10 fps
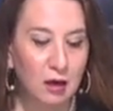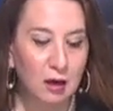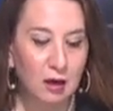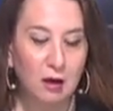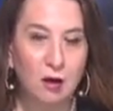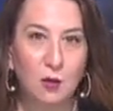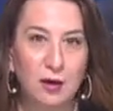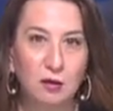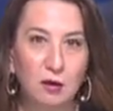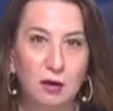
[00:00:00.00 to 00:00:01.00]

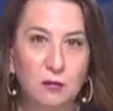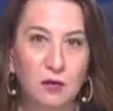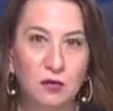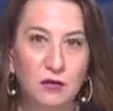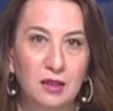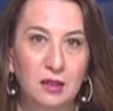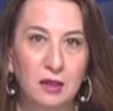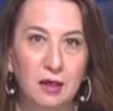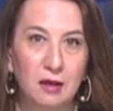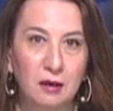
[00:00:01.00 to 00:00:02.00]
went on between
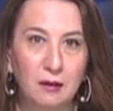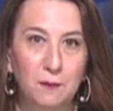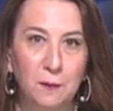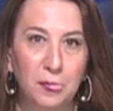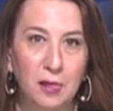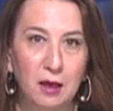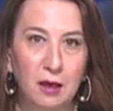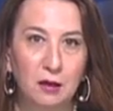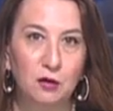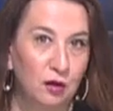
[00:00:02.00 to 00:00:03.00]

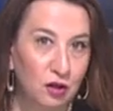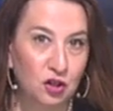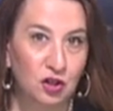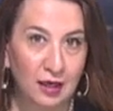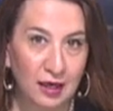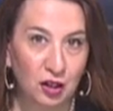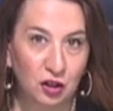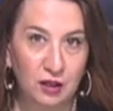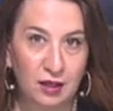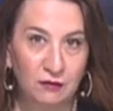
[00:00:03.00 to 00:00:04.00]
a Turkish
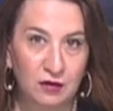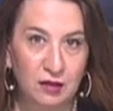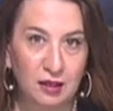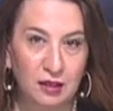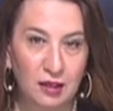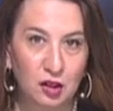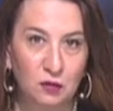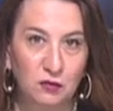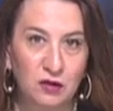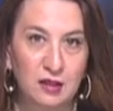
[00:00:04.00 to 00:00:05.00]
delegation that visited
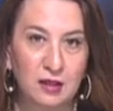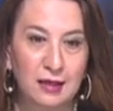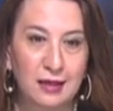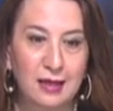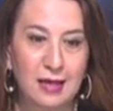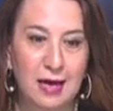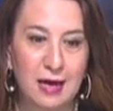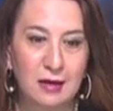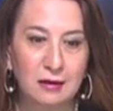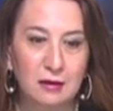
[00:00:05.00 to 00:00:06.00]
Egypt recently
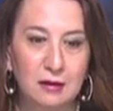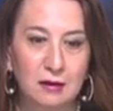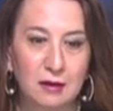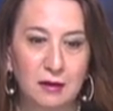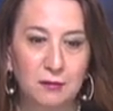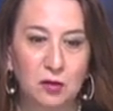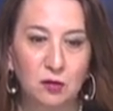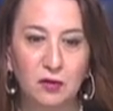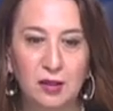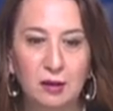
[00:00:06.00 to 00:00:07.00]
and
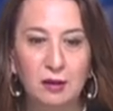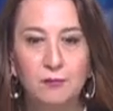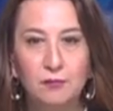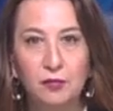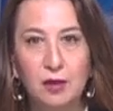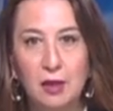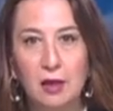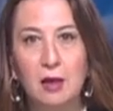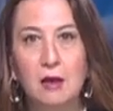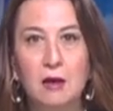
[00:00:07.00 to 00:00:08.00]
between
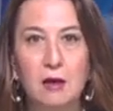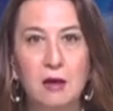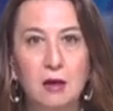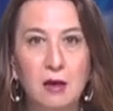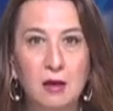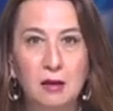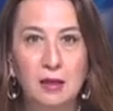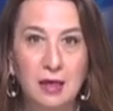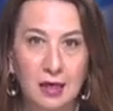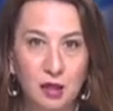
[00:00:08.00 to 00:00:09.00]
a
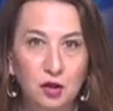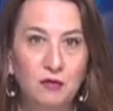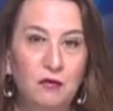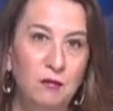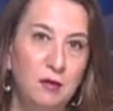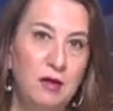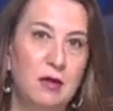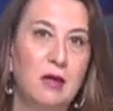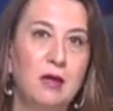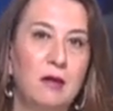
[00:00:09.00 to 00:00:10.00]
delegation from
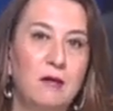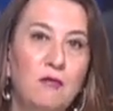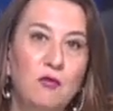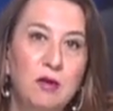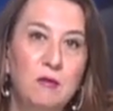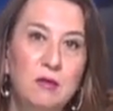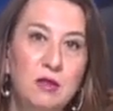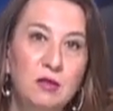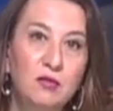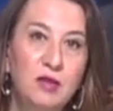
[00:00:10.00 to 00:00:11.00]
the foreign
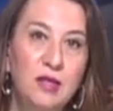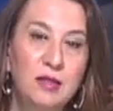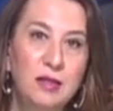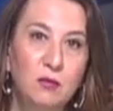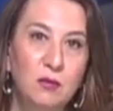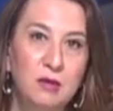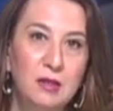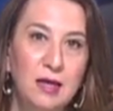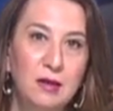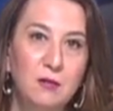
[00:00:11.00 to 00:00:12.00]
ministry that was
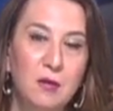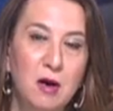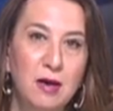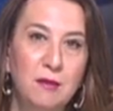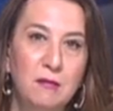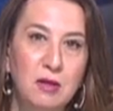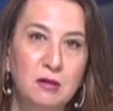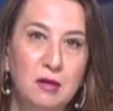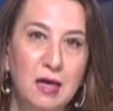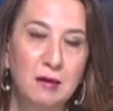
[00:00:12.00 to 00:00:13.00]
led by
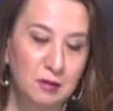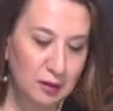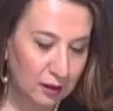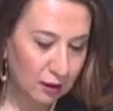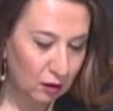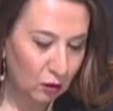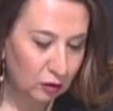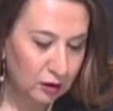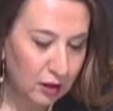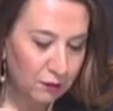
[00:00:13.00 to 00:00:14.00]
Ambassador Hamdi
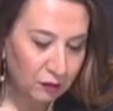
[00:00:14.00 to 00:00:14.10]
Louza.